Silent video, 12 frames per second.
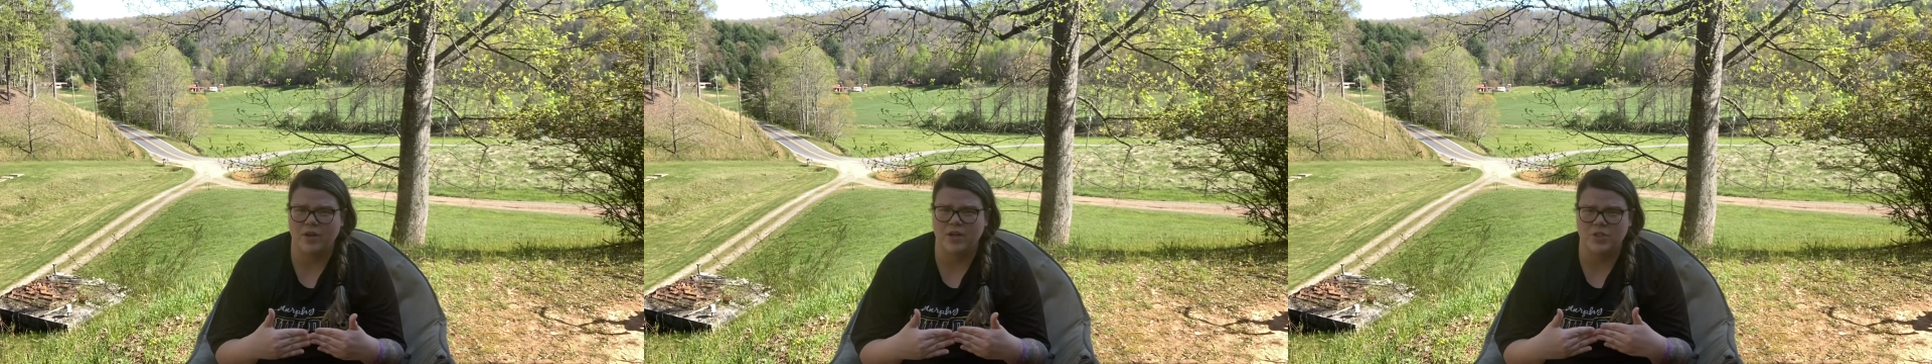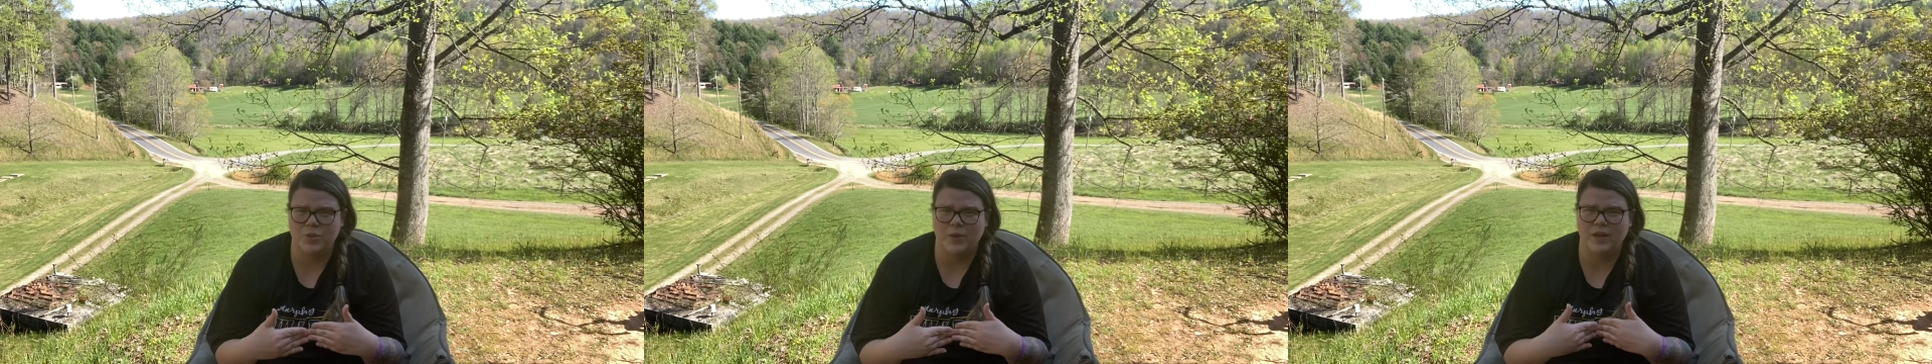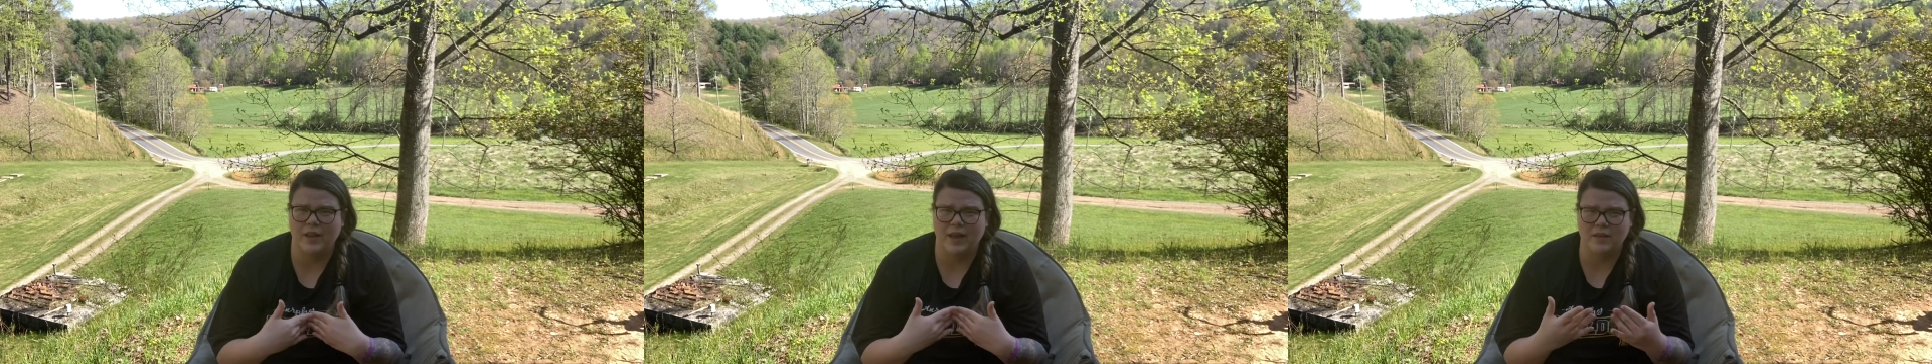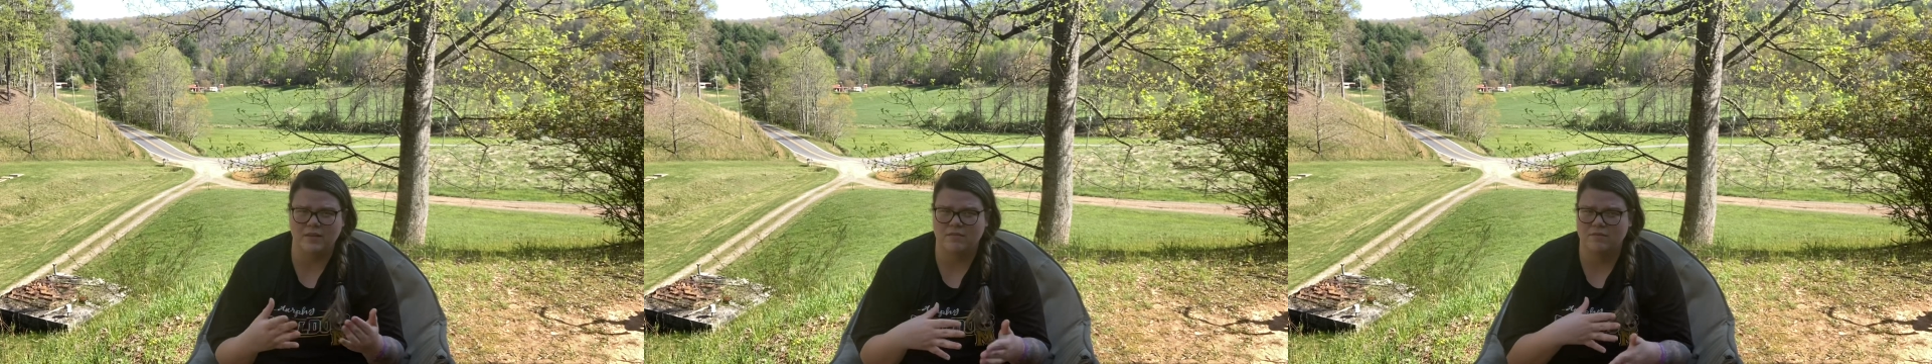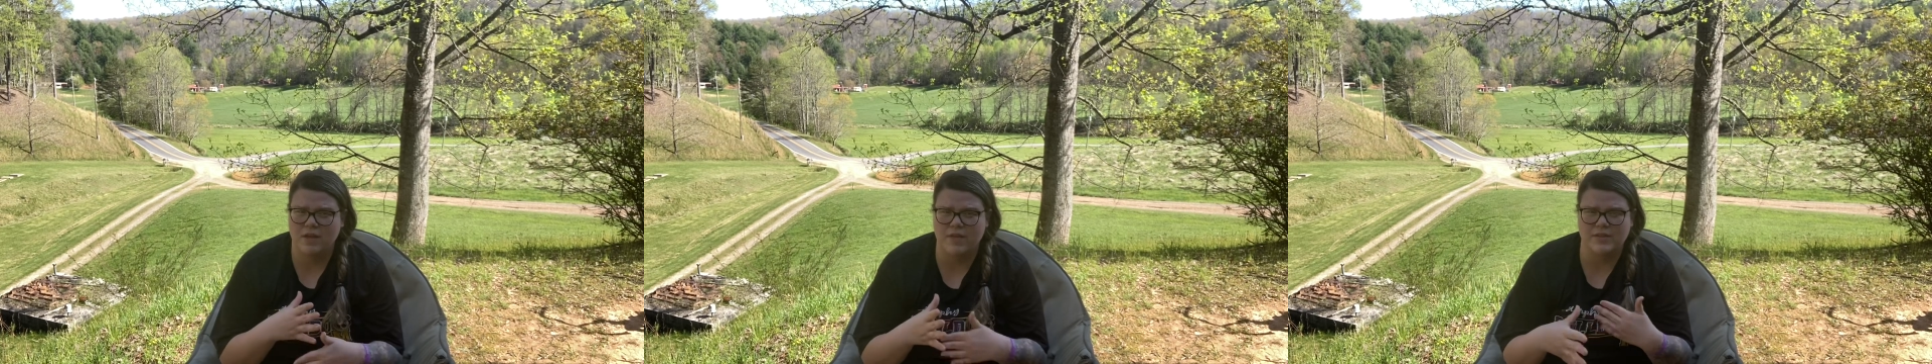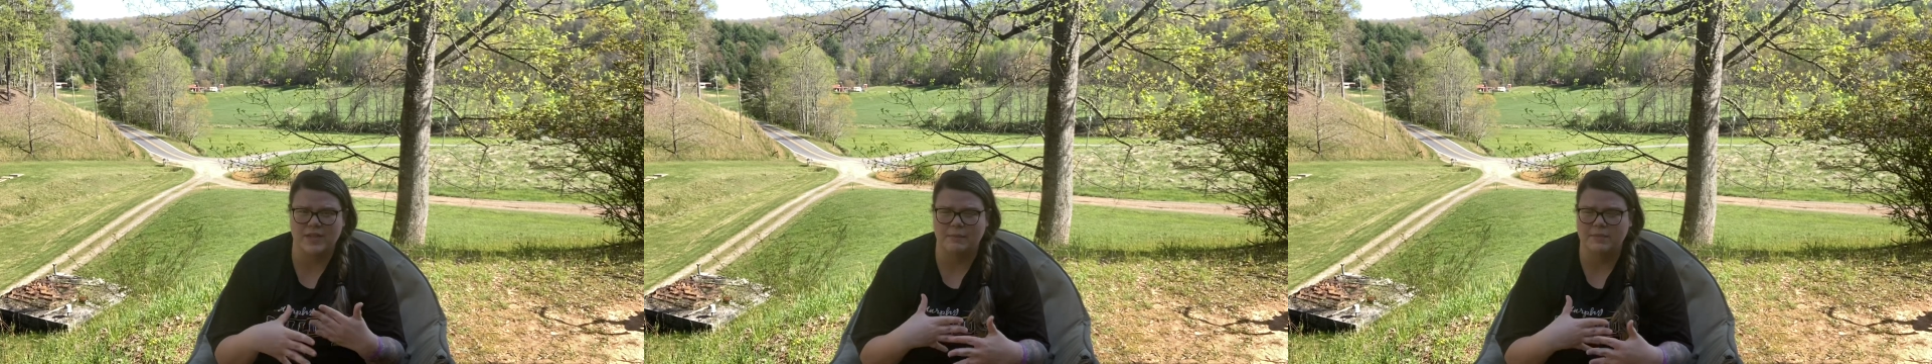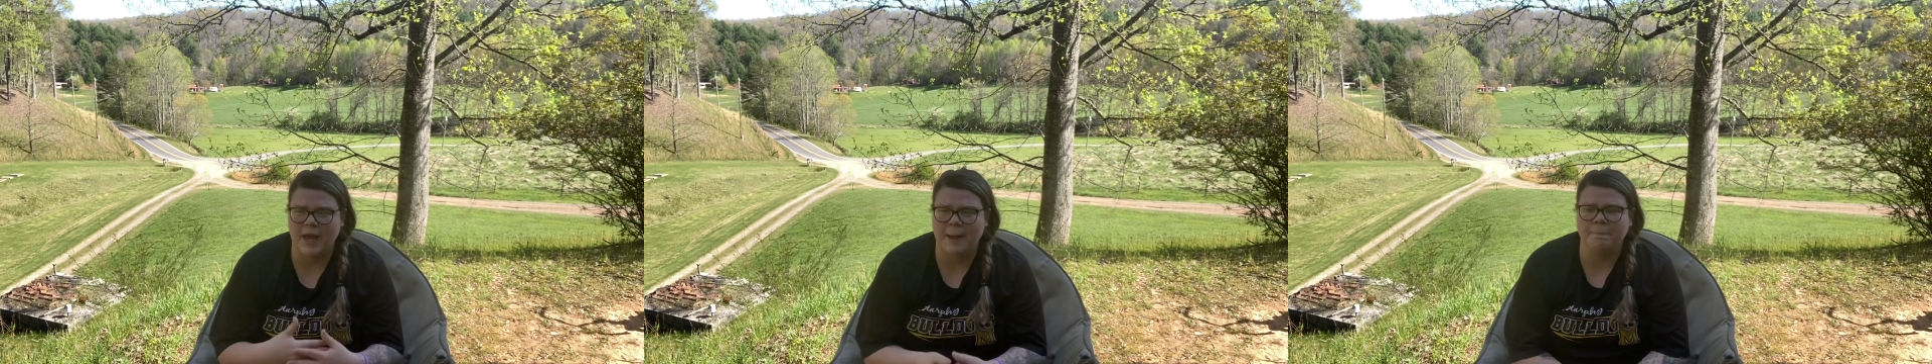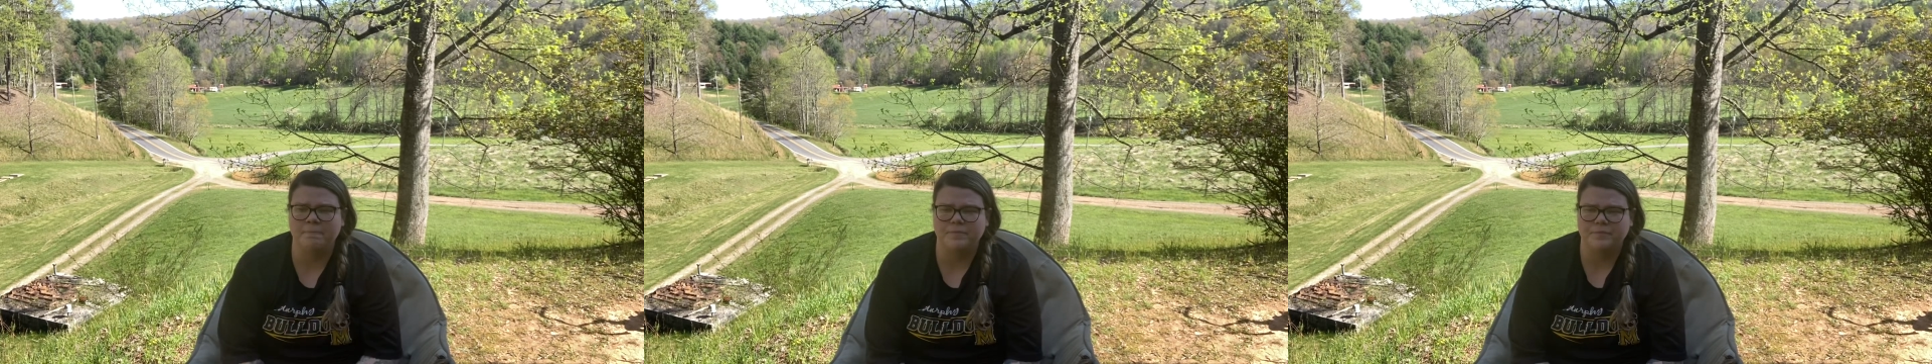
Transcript: going to do it like at the same time,